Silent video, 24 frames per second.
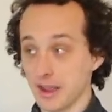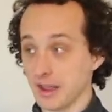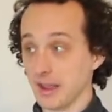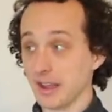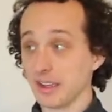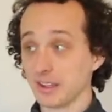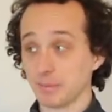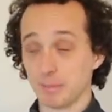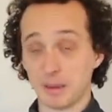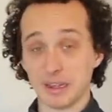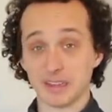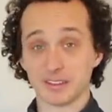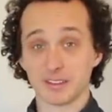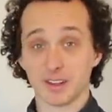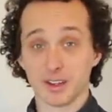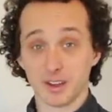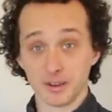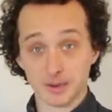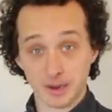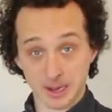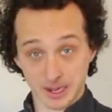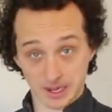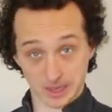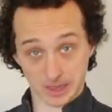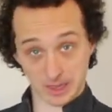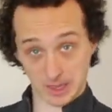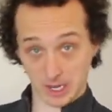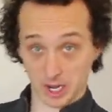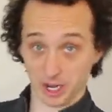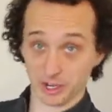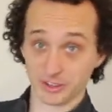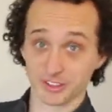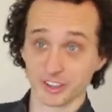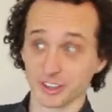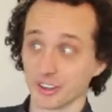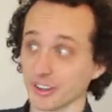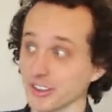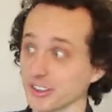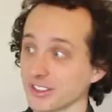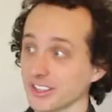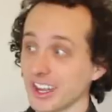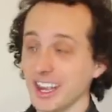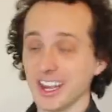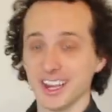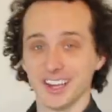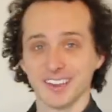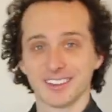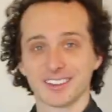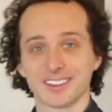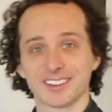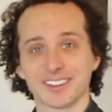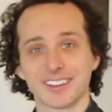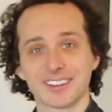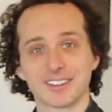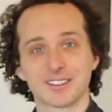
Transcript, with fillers: It's based on logical science.